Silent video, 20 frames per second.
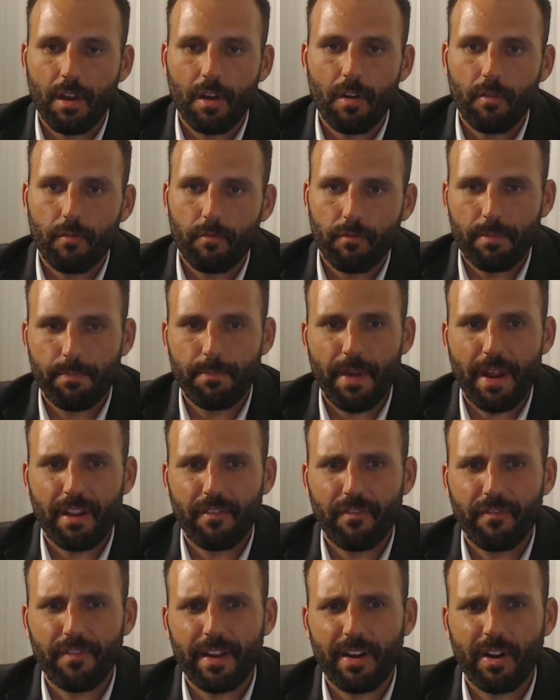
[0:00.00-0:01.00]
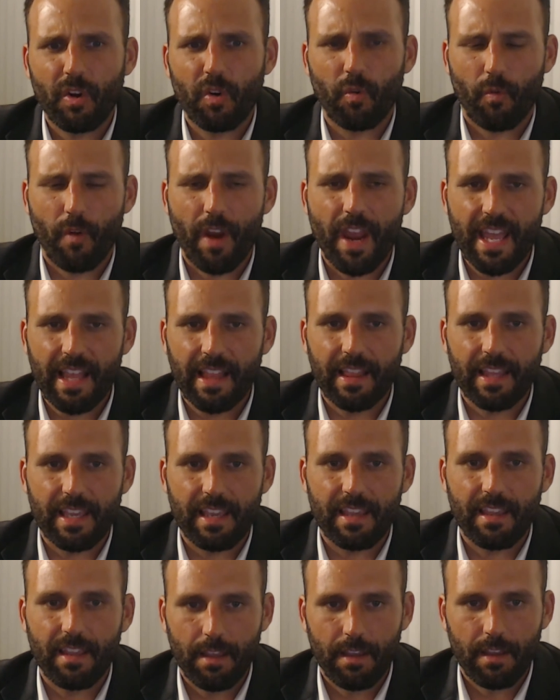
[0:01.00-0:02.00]
would benefit greatly
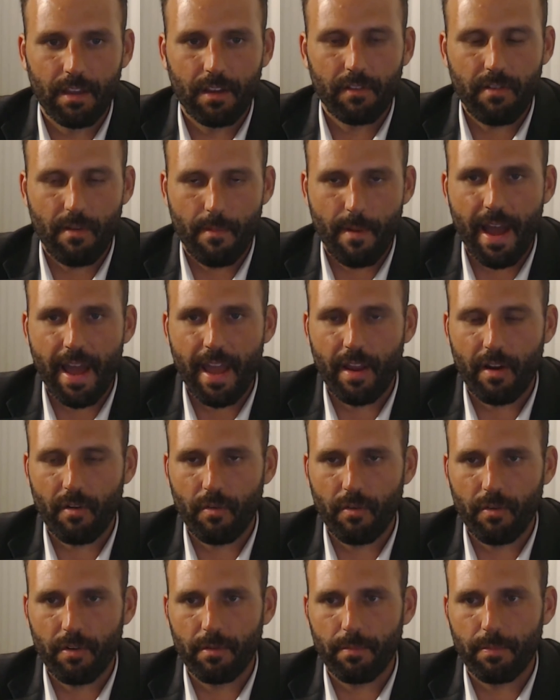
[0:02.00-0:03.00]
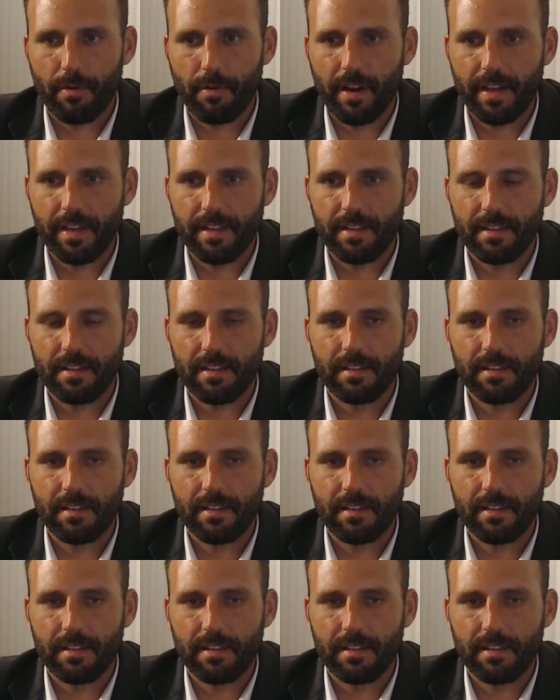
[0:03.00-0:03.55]
from higher oil prices,